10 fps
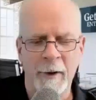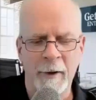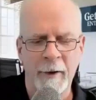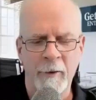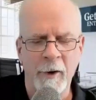the
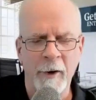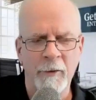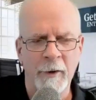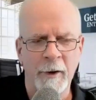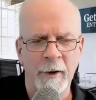
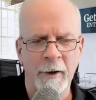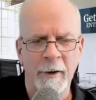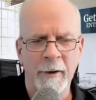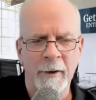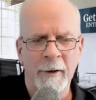introduction here
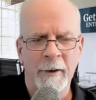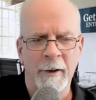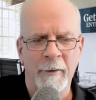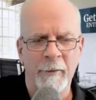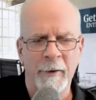
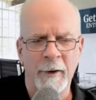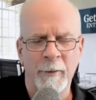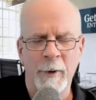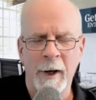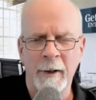of the
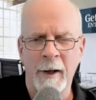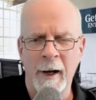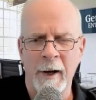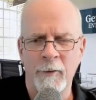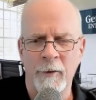
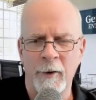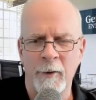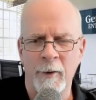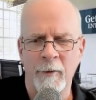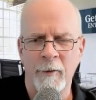podcast, that you
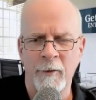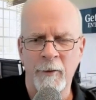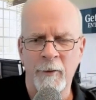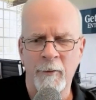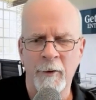are
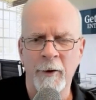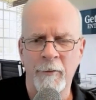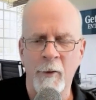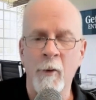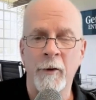really
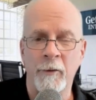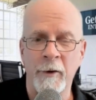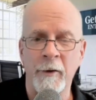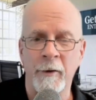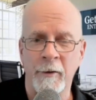focused
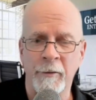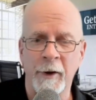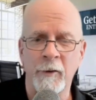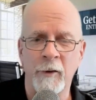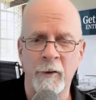into the
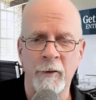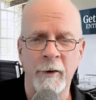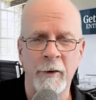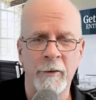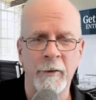franchise
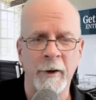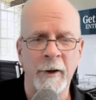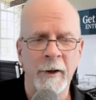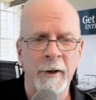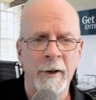industry.
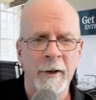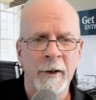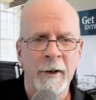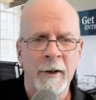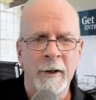
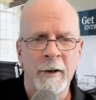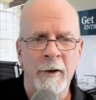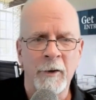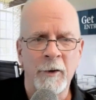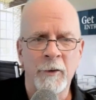Do
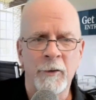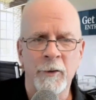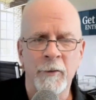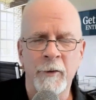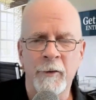your
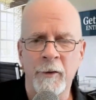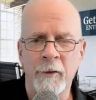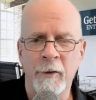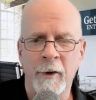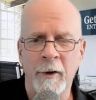
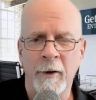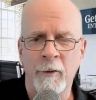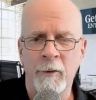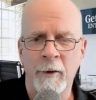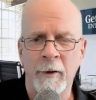services uh,
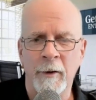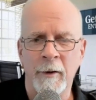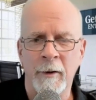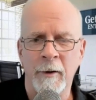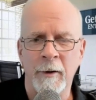
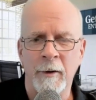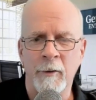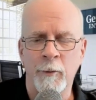uh,